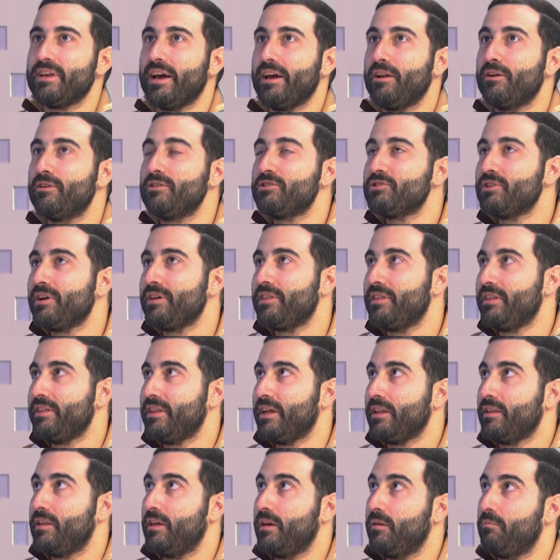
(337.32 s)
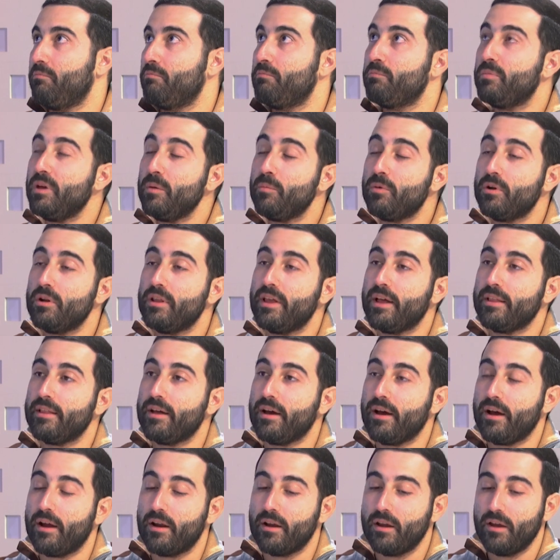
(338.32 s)
And also I think that the people that
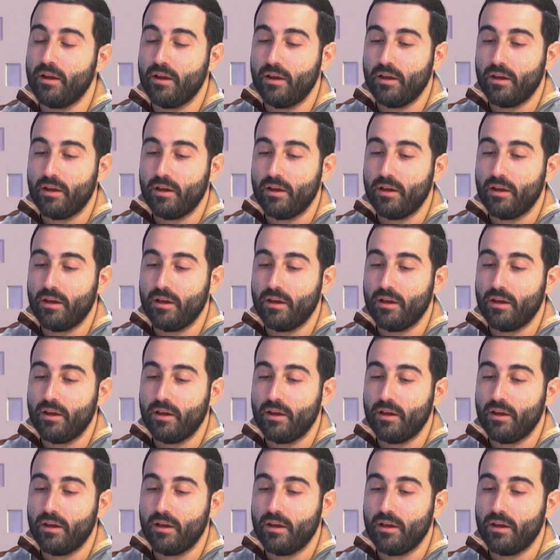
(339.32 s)
are